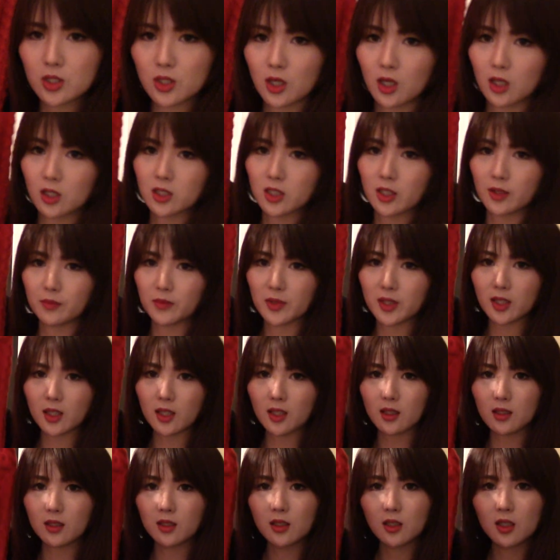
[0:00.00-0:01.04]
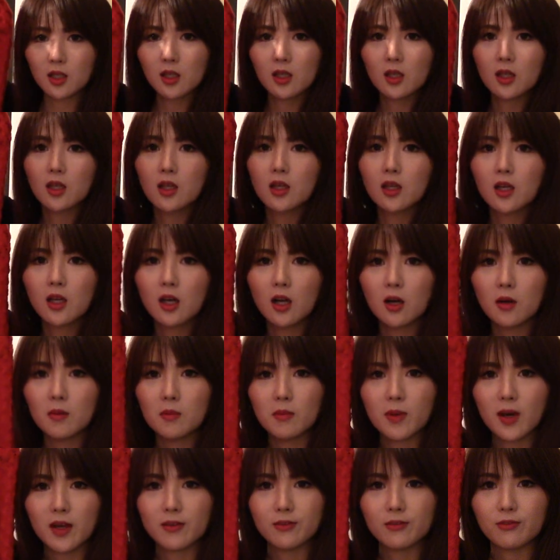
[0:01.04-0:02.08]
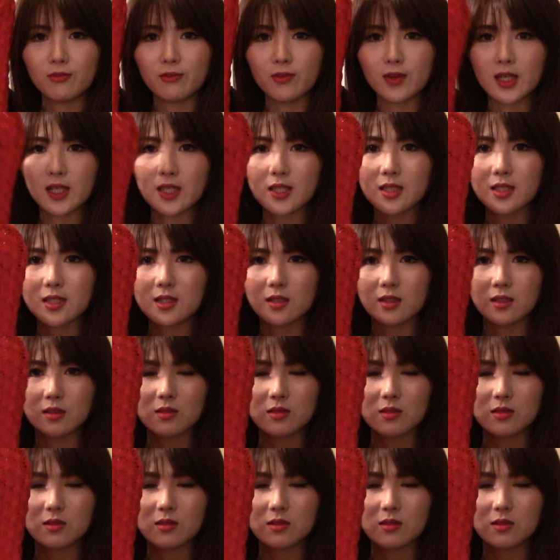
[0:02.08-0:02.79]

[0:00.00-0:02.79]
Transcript: or something on my fit.